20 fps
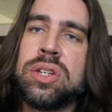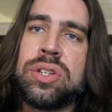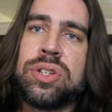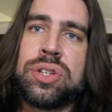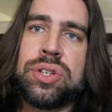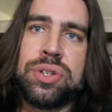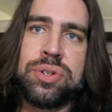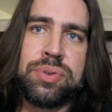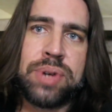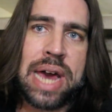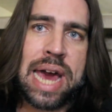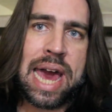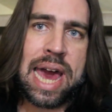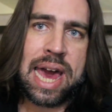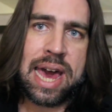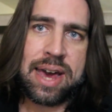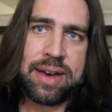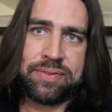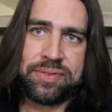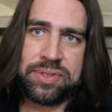two
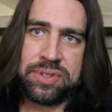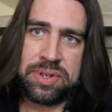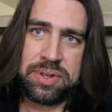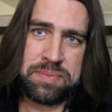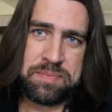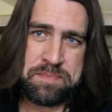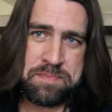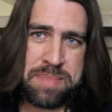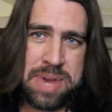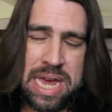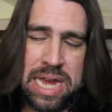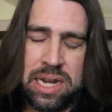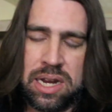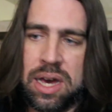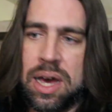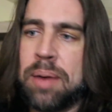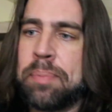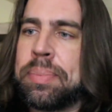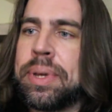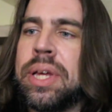halves made
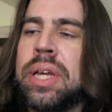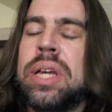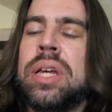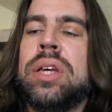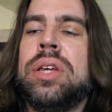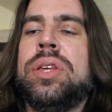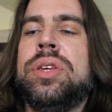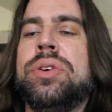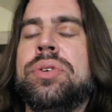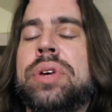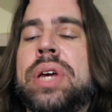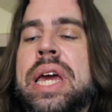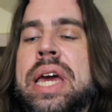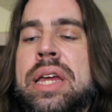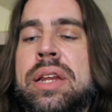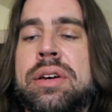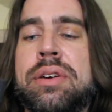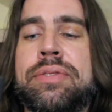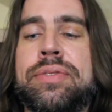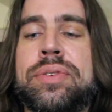up. You
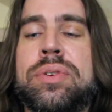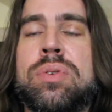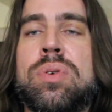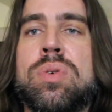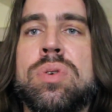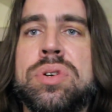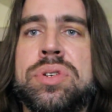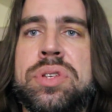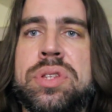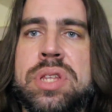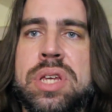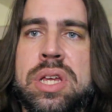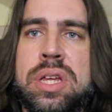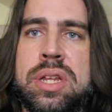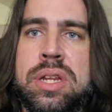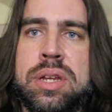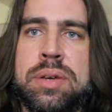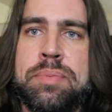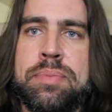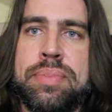can of course
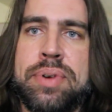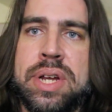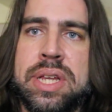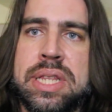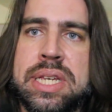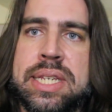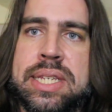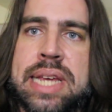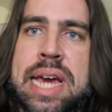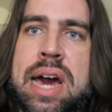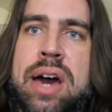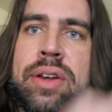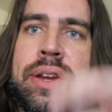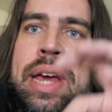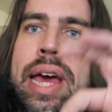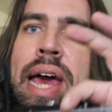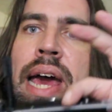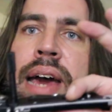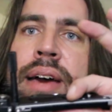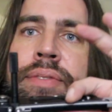then bring this out,
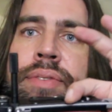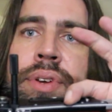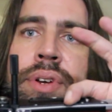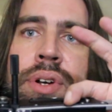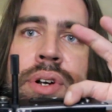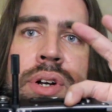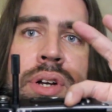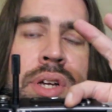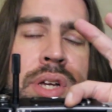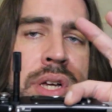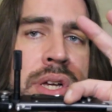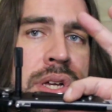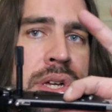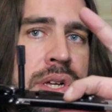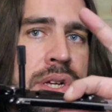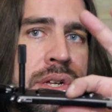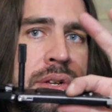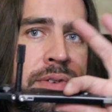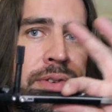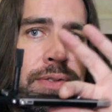have your
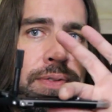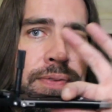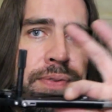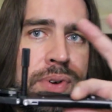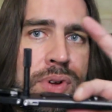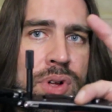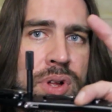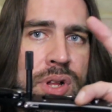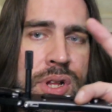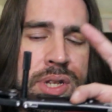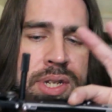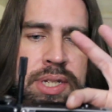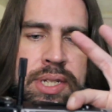full